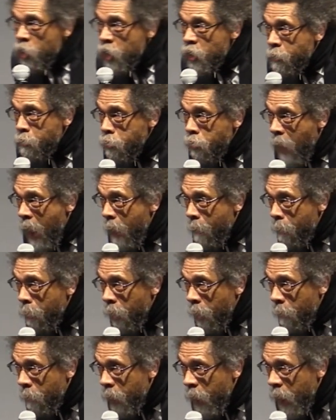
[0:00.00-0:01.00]

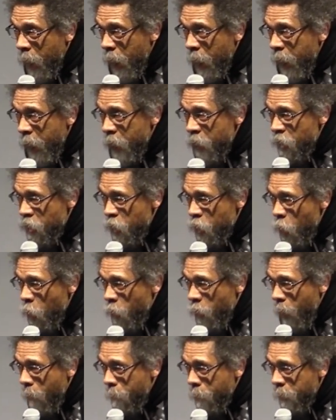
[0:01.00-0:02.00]
problem in
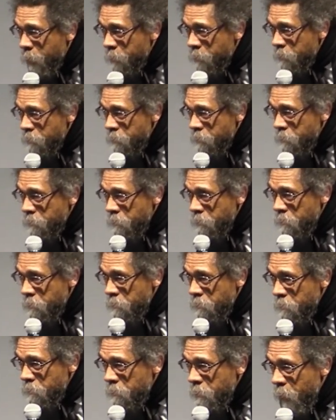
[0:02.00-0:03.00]
Europe.
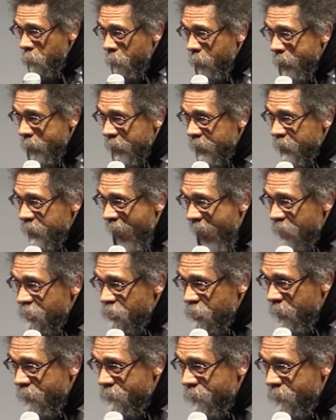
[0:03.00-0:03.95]
There were catastrophes